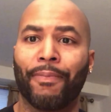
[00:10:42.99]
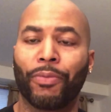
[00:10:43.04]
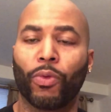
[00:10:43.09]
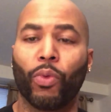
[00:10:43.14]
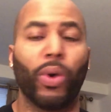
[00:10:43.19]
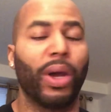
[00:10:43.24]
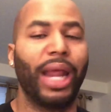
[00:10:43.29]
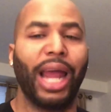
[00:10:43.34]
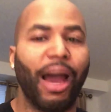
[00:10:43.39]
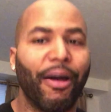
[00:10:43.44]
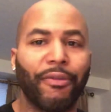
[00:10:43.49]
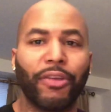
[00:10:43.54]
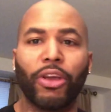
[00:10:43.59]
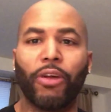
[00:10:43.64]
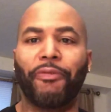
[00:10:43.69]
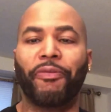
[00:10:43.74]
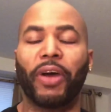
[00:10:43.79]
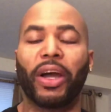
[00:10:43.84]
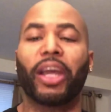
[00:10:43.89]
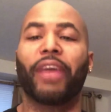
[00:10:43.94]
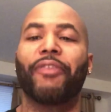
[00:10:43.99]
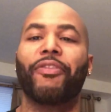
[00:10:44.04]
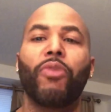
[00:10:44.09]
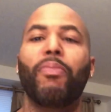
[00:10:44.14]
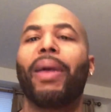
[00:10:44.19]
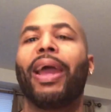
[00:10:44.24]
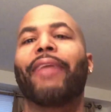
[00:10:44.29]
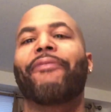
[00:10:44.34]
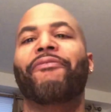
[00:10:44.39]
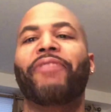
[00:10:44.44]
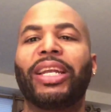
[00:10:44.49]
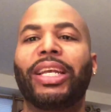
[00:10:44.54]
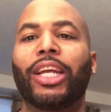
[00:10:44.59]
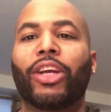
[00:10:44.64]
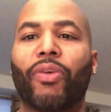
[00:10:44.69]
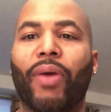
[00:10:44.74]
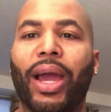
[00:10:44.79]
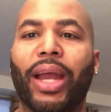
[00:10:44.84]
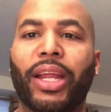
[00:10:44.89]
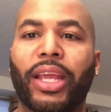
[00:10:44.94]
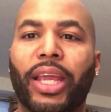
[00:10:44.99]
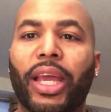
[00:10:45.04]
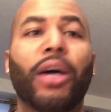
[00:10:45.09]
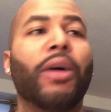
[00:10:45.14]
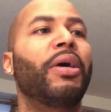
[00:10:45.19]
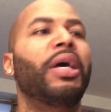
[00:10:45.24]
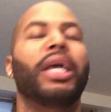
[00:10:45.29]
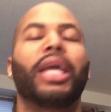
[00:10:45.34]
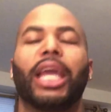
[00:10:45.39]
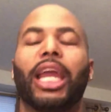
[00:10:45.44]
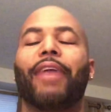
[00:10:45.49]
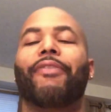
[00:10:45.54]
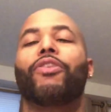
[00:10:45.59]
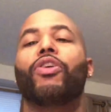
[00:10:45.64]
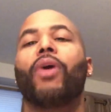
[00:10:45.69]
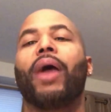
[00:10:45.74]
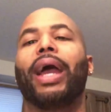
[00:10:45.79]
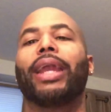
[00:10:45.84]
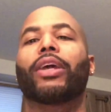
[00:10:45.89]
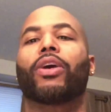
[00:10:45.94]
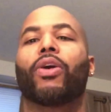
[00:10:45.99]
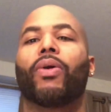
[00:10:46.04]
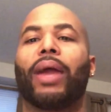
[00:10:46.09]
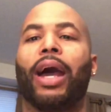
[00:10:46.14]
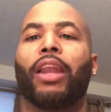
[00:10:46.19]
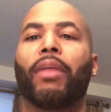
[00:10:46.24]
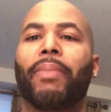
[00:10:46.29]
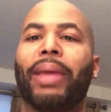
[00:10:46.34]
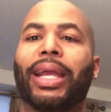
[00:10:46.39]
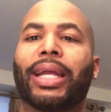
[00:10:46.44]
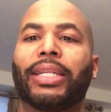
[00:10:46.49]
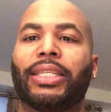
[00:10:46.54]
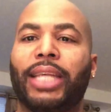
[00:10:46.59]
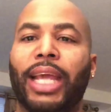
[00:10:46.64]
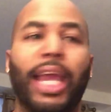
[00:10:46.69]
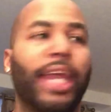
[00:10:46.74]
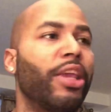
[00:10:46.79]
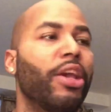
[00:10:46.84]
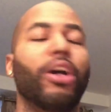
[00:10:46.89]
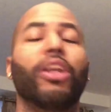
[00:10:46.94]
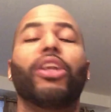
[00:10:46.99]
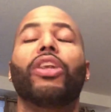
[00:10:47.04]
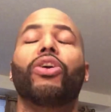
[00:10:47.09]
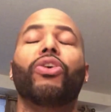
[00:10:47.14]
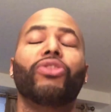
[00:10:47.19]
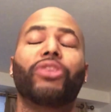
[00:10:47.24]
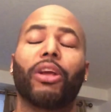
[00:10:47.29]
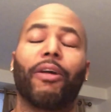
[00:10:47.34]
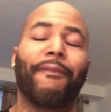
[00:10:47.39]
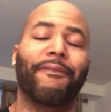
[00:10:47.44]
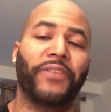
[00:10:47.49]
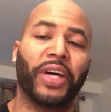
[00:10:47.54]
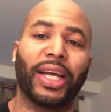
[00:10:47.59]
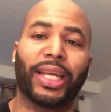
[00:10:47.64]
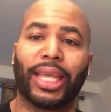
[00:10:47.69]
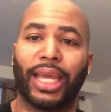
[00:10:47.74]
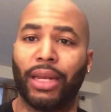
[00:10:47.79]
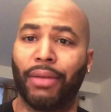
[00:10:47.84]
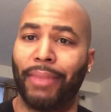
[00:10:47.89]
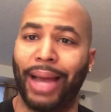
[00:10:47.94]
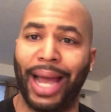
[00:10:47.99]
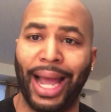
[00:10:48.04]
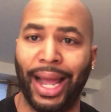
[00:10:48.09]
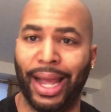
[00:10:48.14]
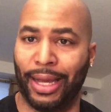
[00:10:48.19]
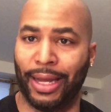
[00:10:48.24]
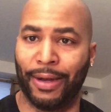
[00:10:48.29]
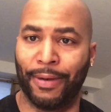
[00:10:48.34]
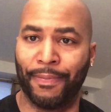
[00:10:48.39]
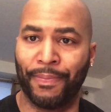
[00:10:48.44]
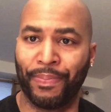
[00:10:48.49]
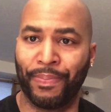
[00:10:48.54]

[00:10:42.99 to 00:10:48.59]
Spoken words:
Whatever you if you make 50 grand a year, if you had to go down to making 10, you'll lose your fucking mind.